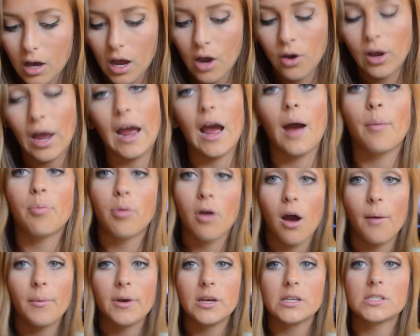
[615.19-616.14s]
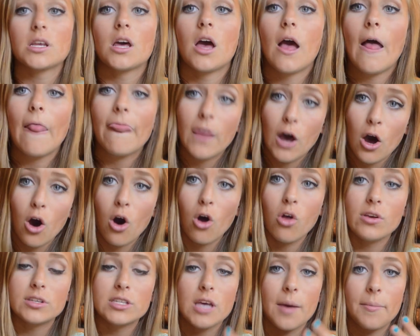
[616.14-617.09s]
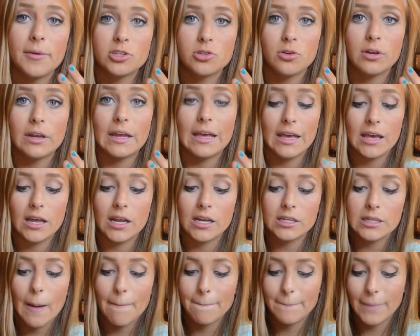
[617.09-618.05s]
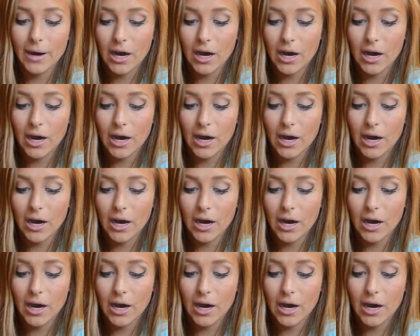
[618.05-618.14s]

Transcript: Okay, I promise the haul is coming to an end,